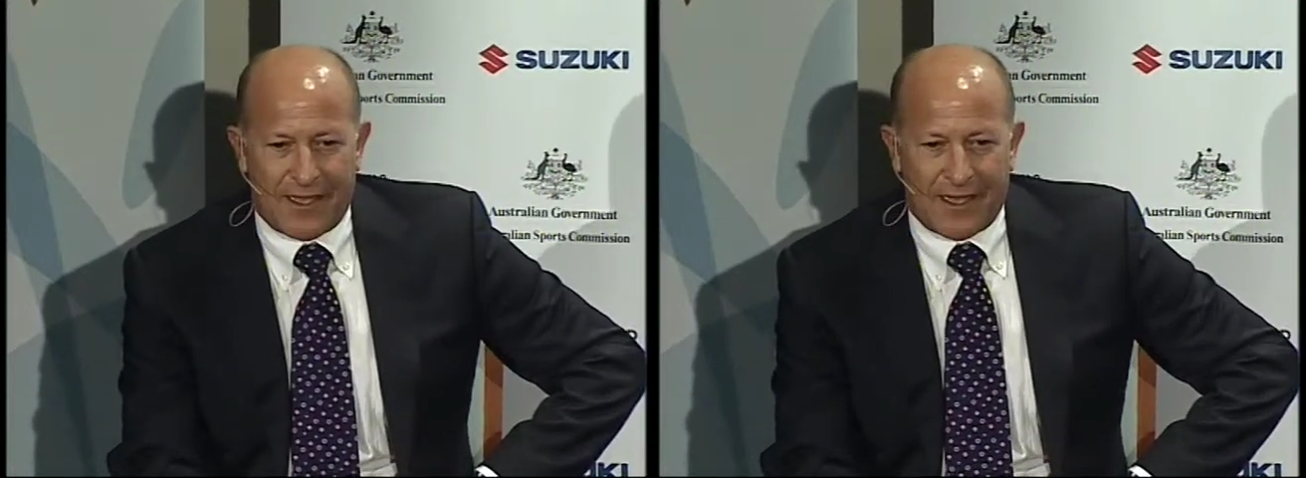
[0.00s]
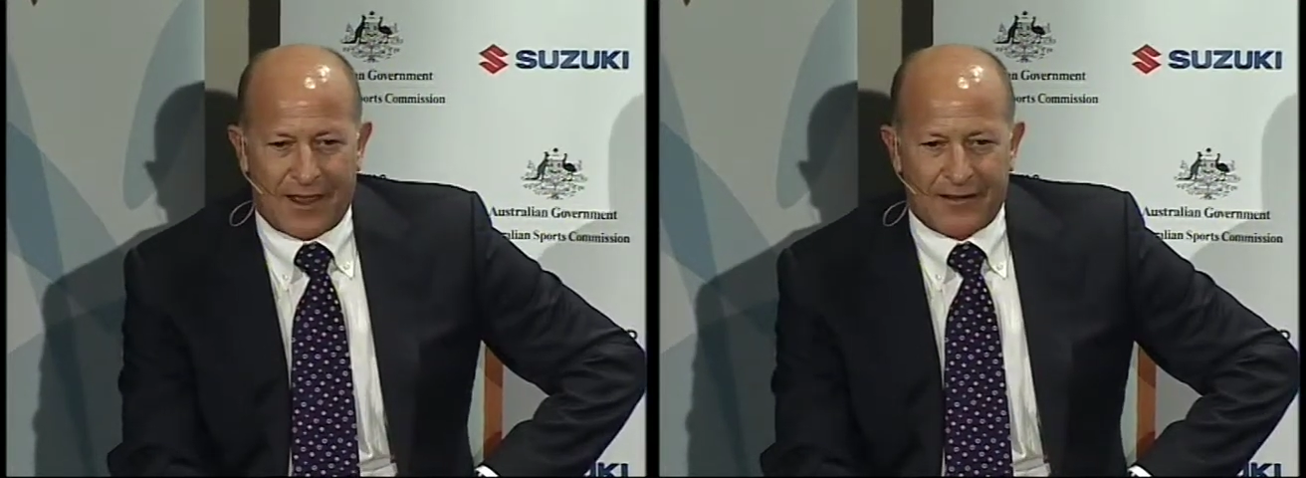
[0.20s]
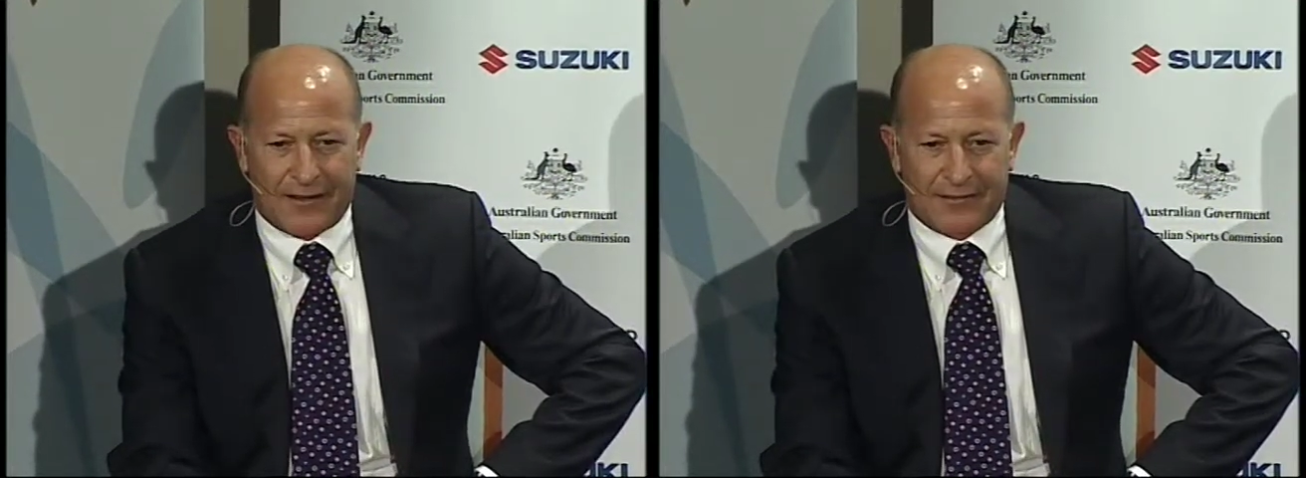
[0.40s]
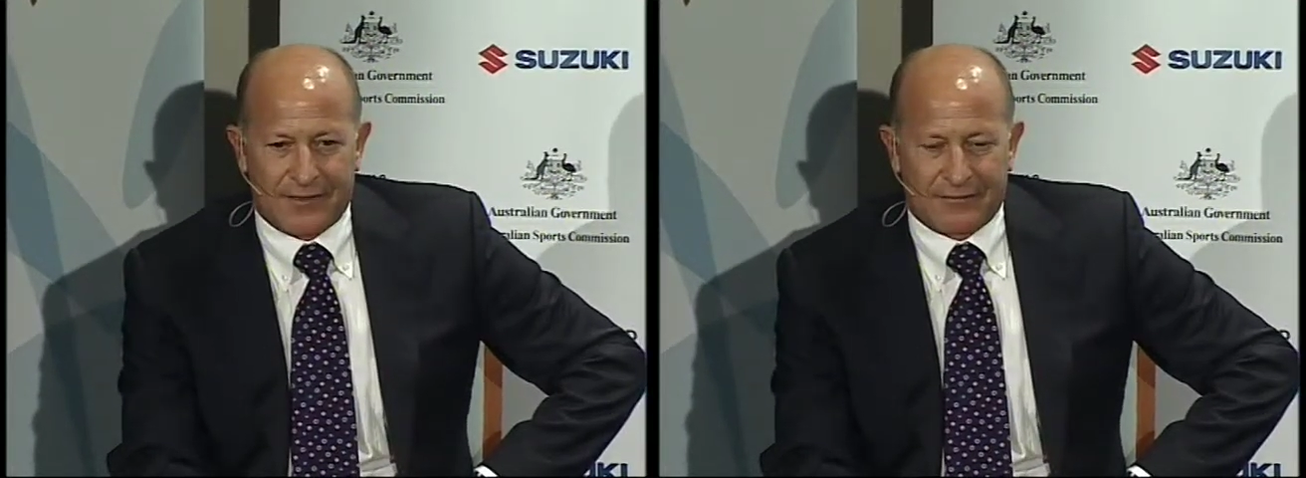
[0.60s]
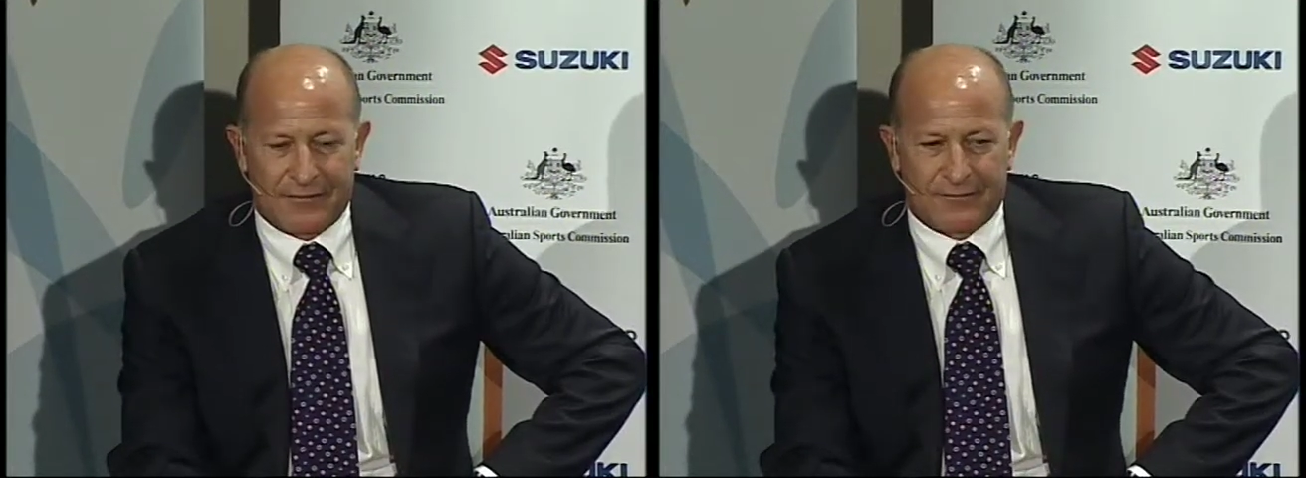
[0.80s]
and I think
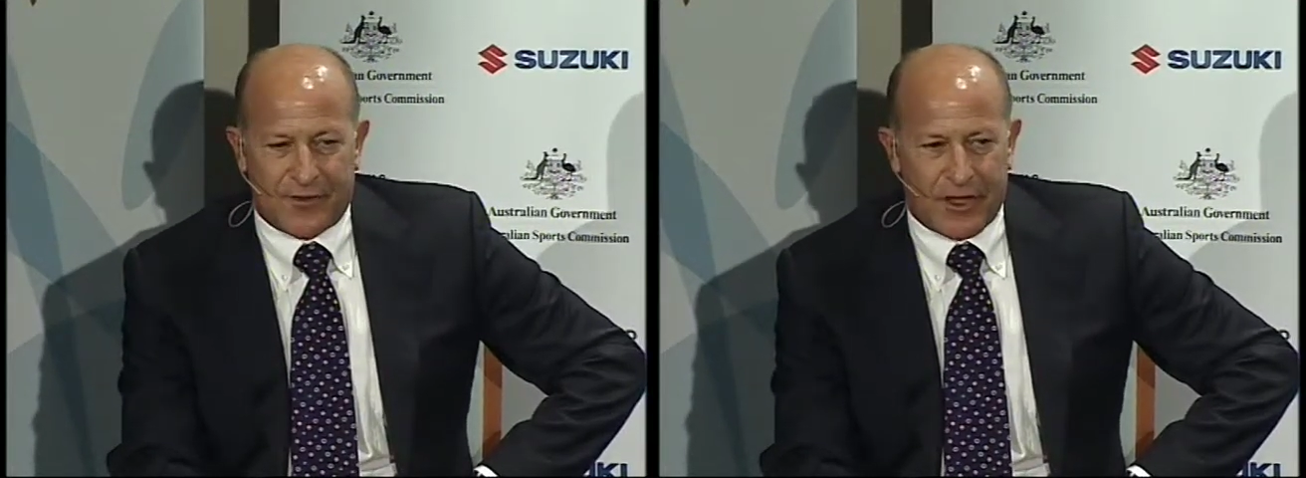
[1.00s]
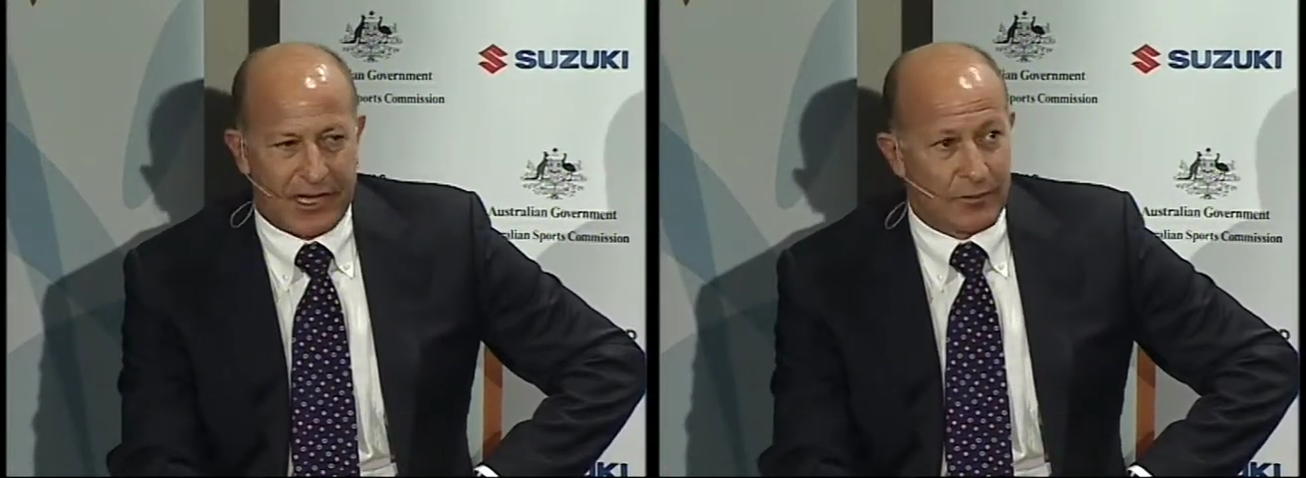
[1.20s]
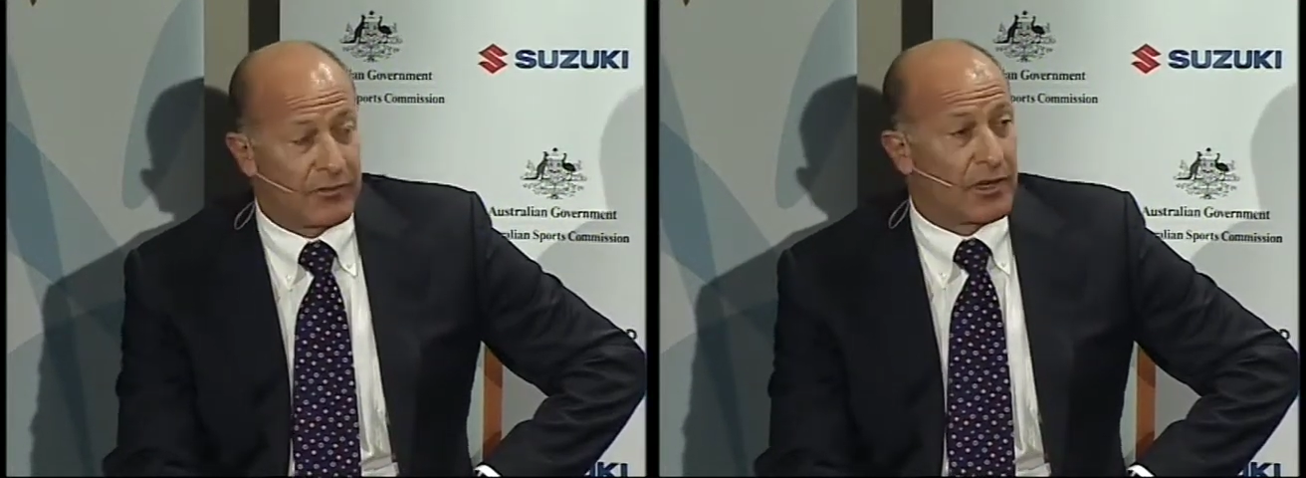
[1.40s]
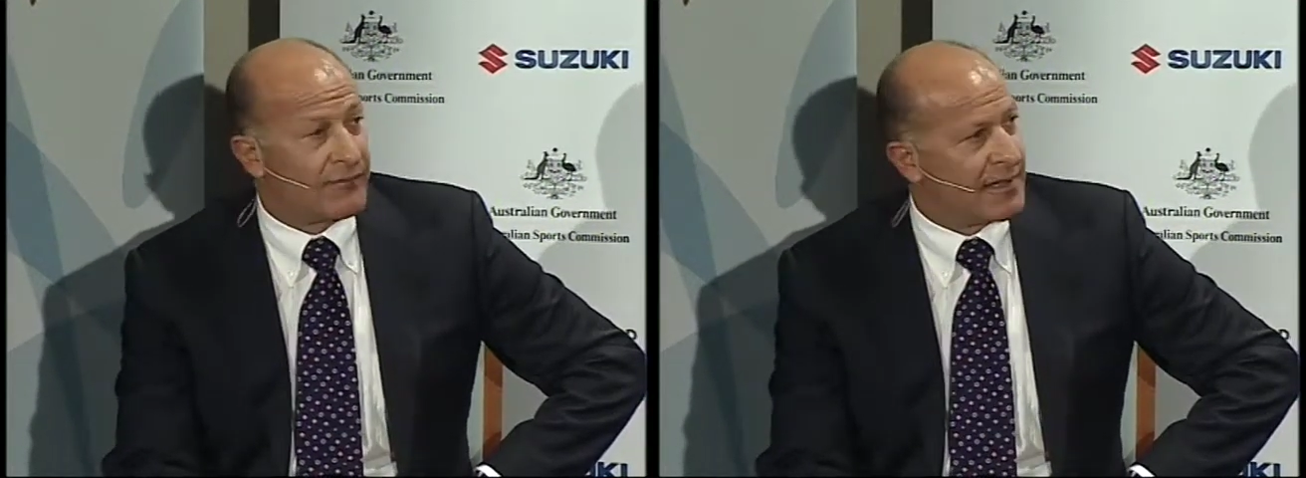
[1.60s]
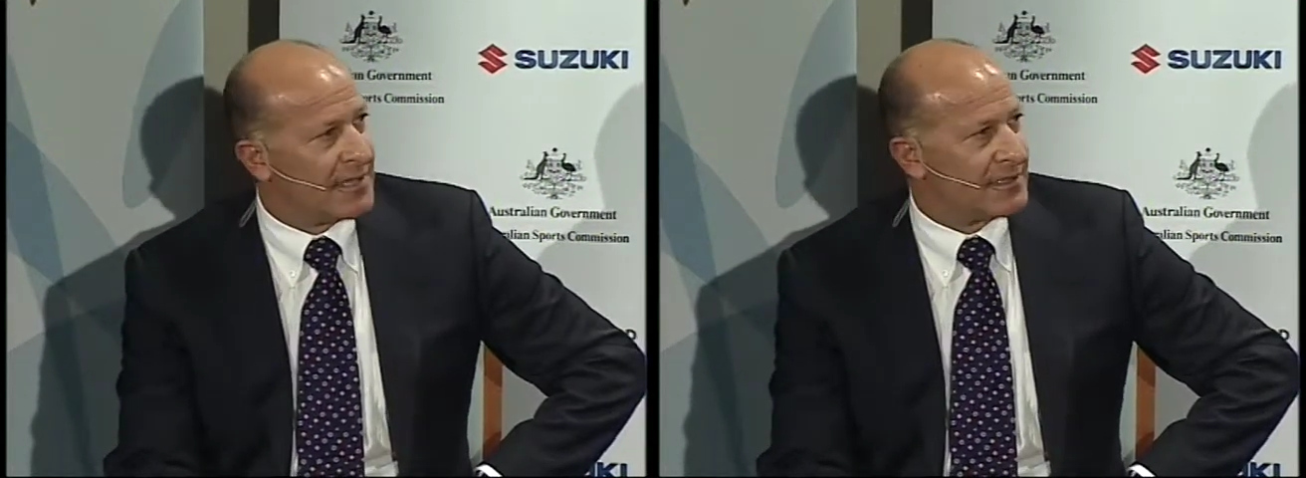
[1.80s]
finally we've got a
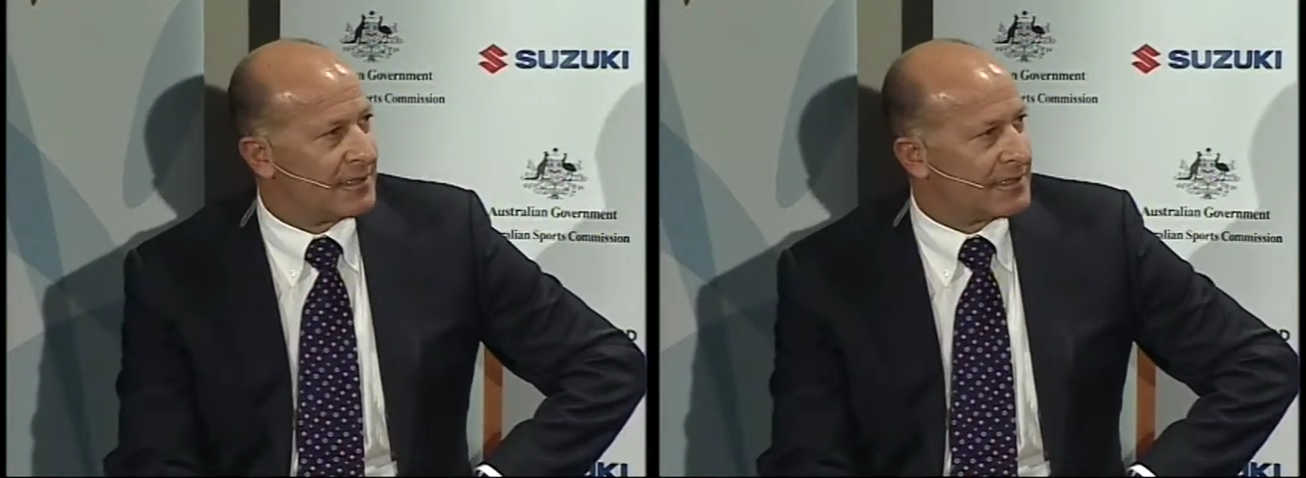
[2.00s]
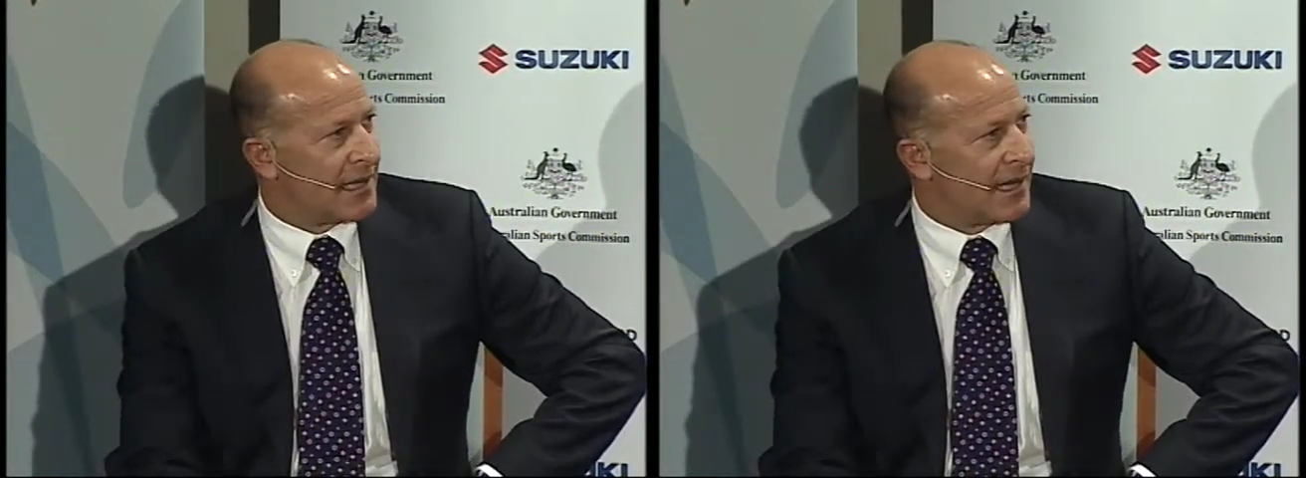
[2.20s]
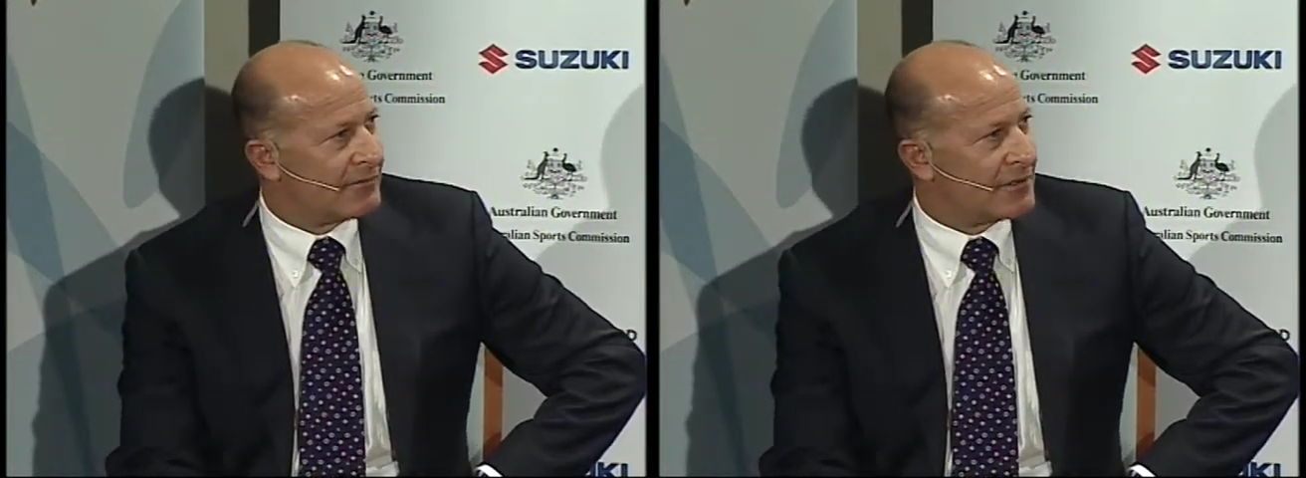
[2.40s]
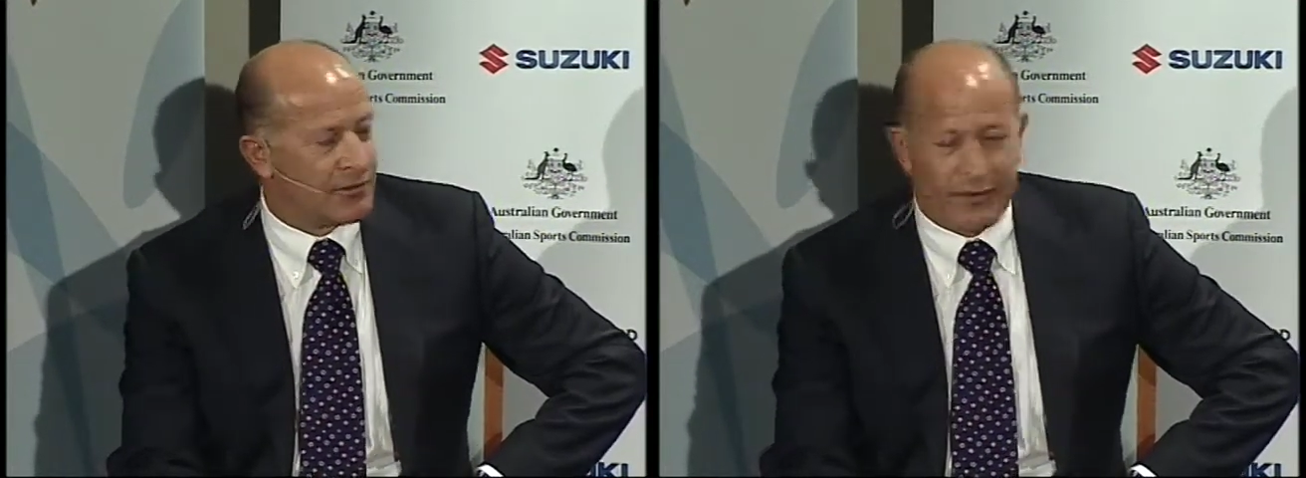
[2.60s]
fantastic staff too.